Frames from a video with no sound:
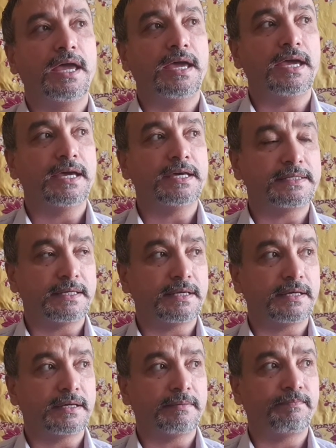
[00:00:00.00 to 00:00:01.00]
As
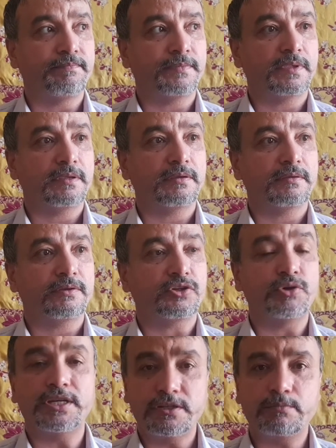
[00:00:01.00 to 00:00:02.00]
a
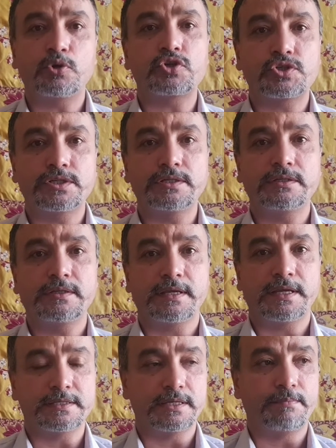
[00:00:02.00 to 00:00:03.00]
creative person,
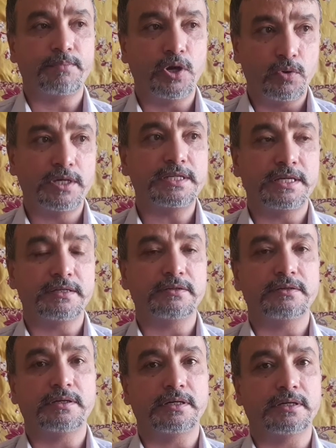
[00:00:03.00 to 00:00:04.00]
as a poet and
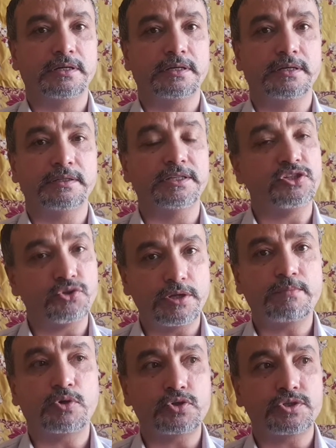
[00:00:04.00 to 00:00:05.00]
literary
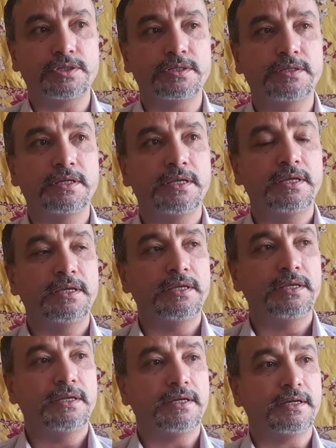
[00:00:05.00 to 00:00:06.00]
person
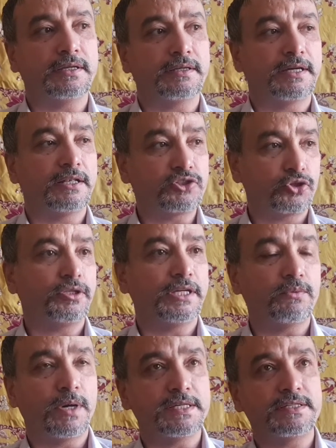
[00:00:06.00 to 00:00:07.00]
and cultural
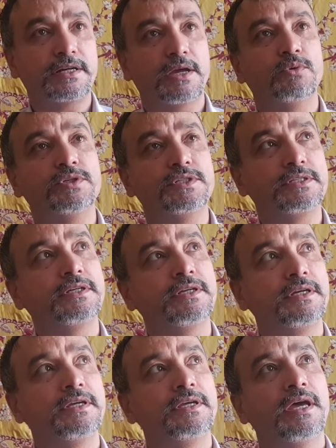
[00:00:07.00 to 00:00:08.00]
advisor,
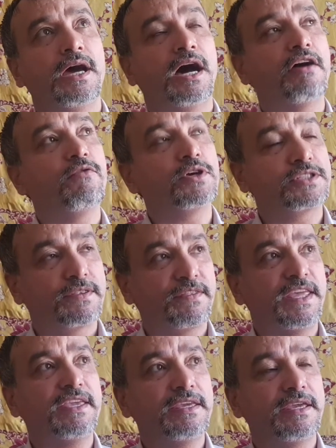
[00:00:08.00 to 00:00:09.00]
I was
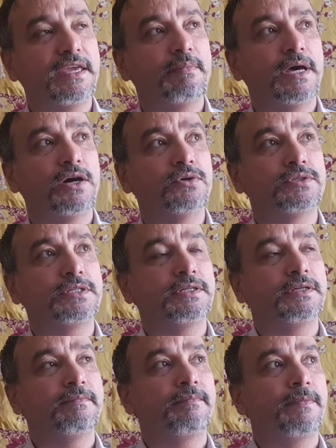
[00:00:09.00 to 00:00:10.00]
thinking about
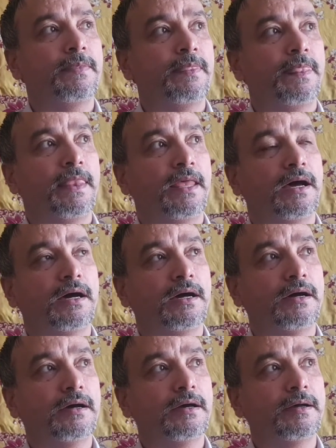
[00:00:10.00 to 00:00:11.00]

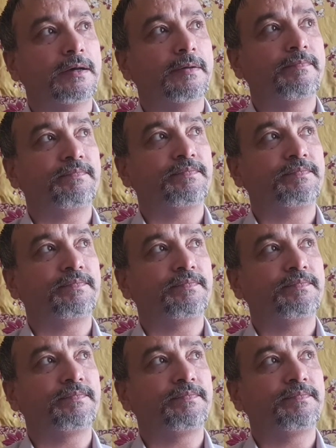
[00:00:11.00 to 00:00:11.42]
um,